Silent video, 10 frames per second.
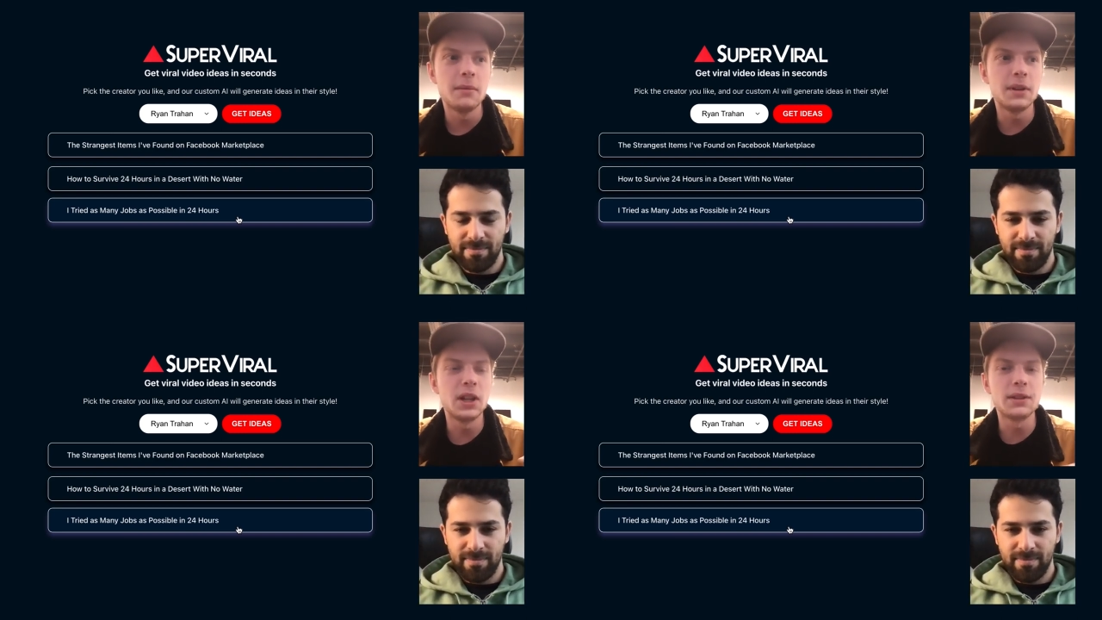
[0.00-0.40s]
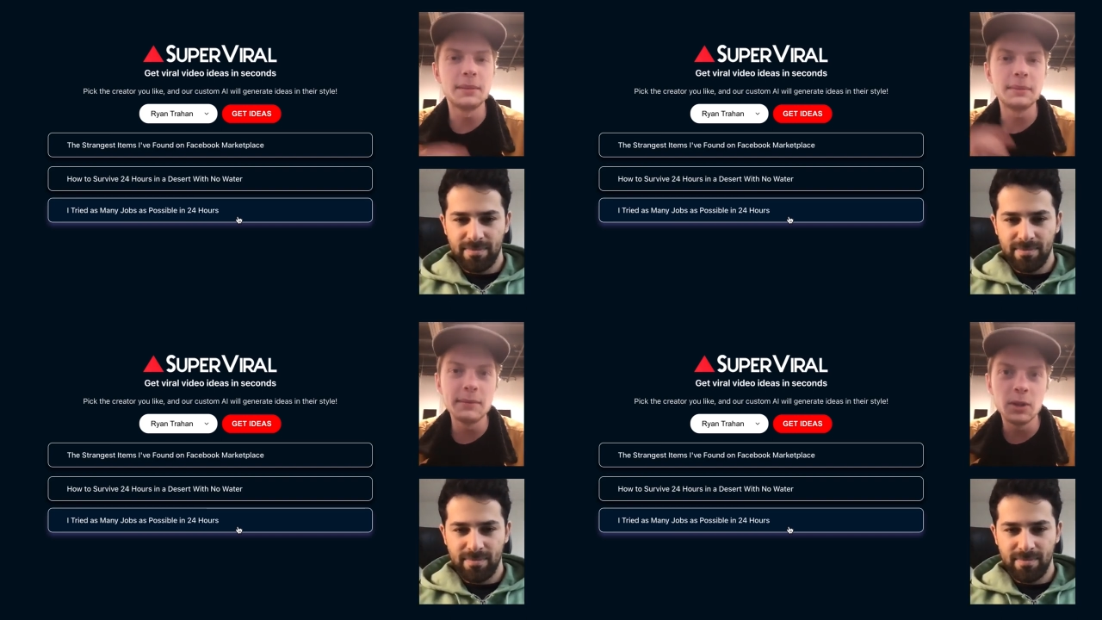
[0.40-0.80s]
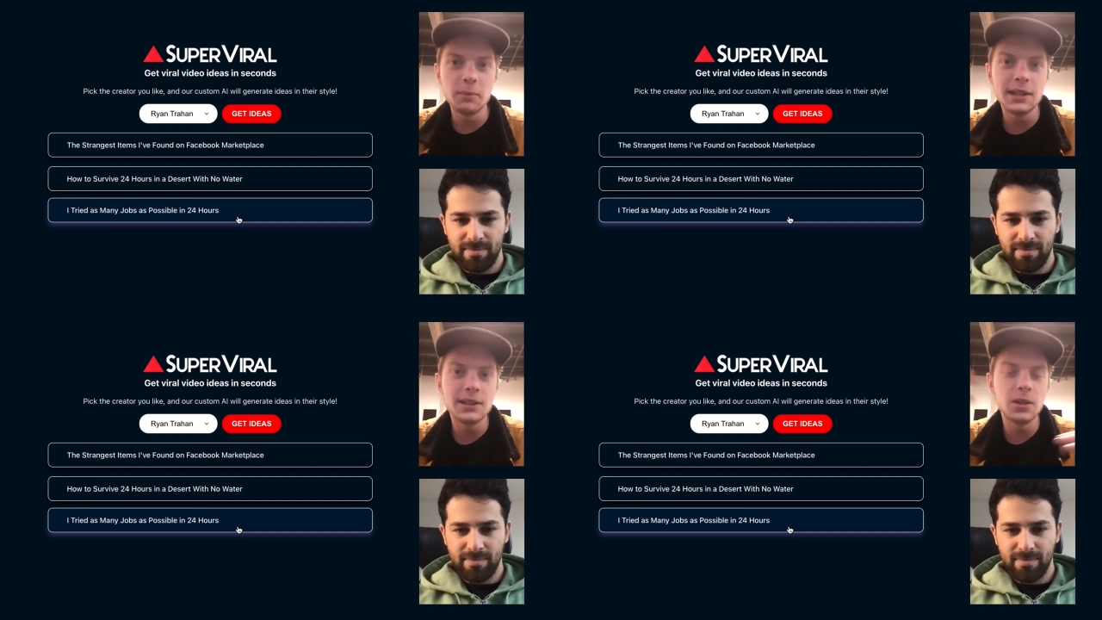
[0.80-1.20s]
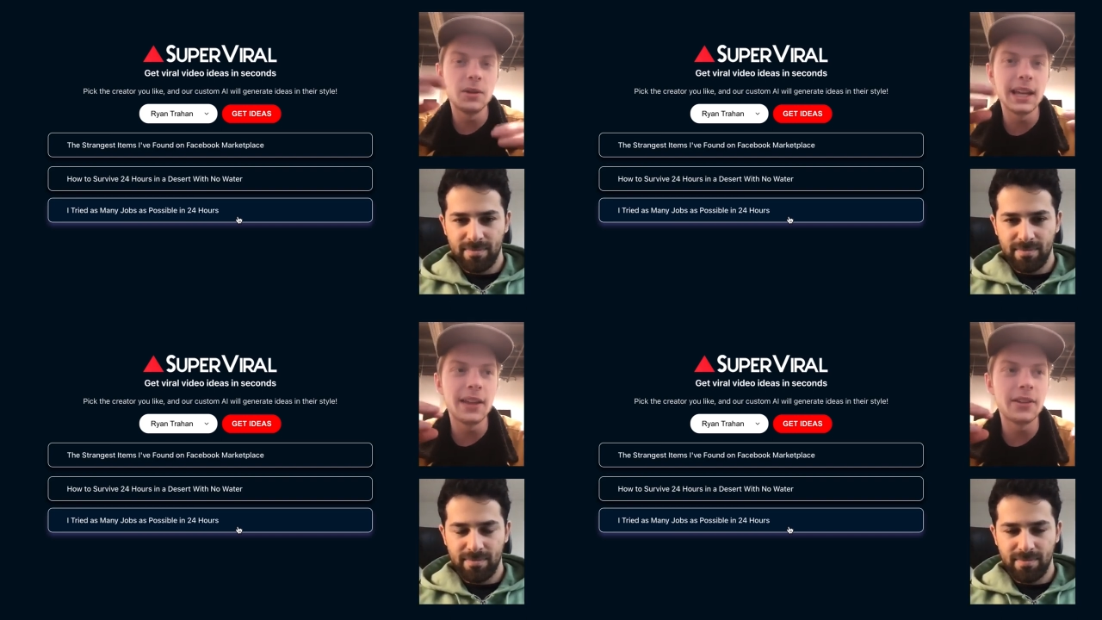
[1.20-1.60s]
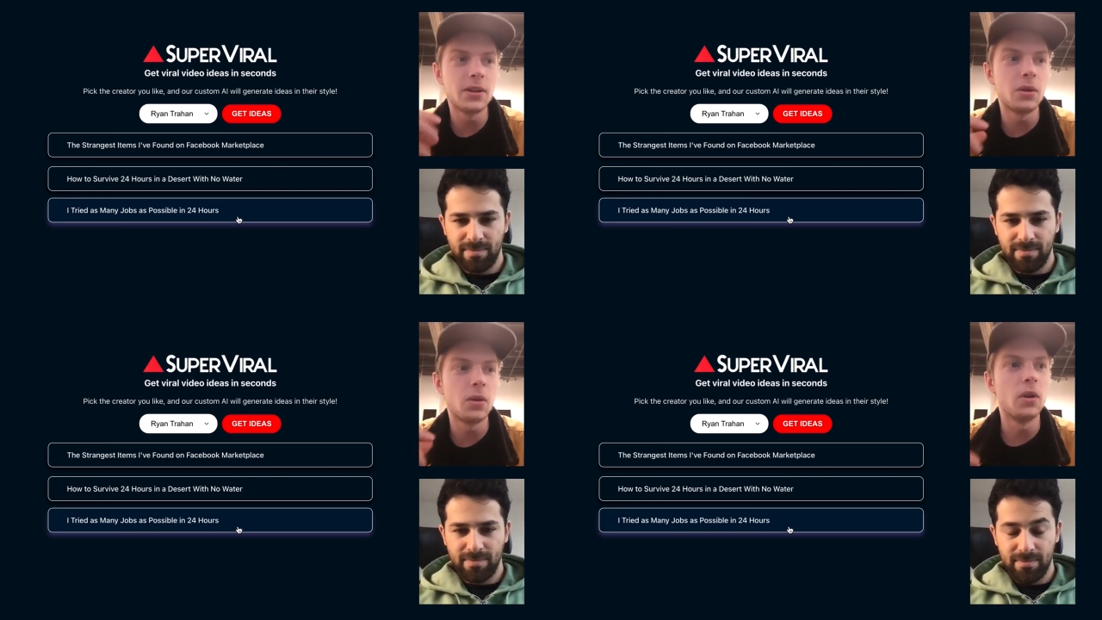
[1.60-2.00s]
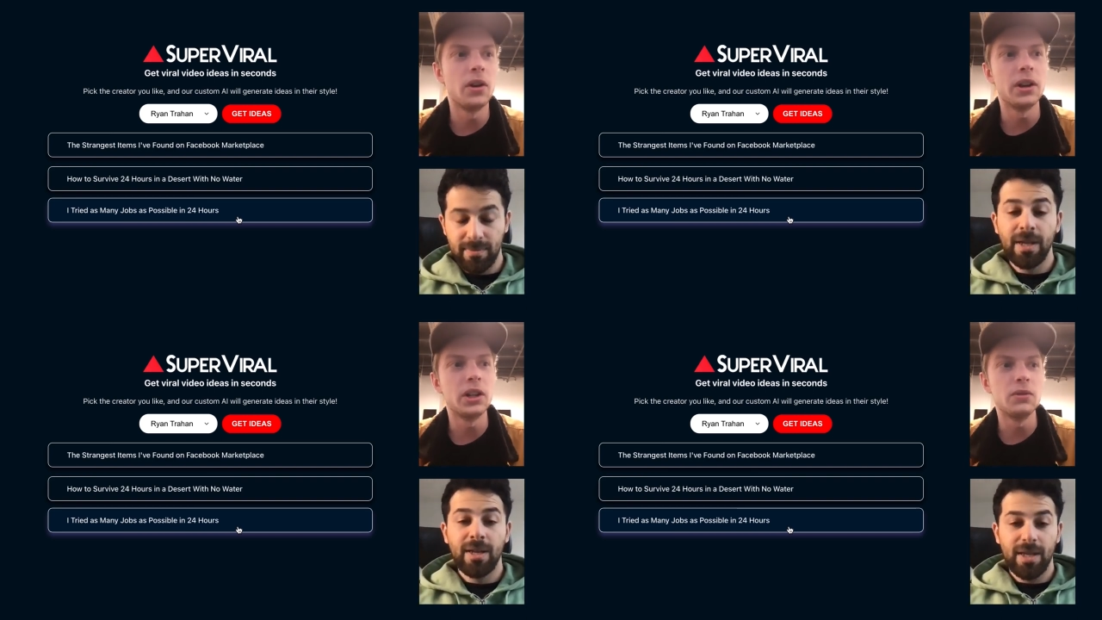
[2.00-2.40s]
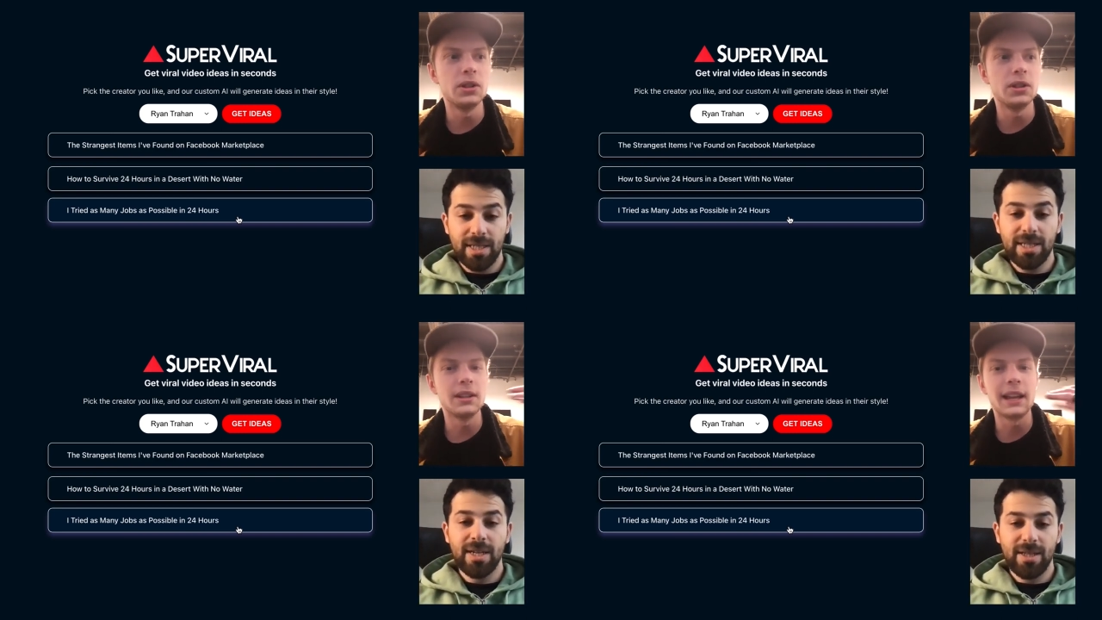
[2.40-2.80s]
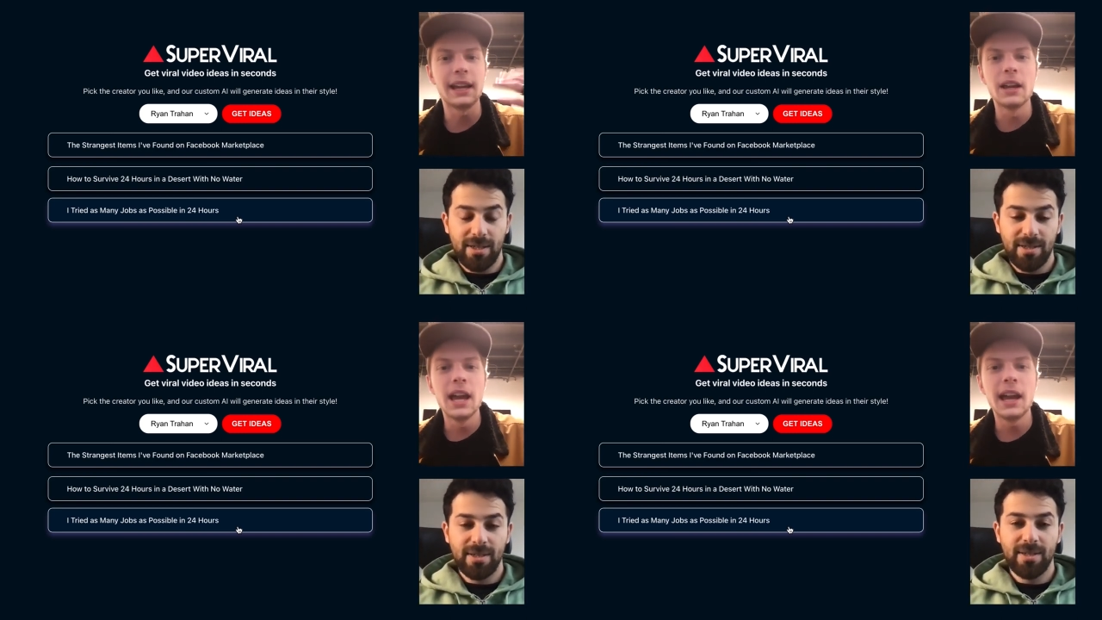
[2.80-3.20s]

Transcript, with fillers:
Speaker 1: you know, sometimes you piece two together or you like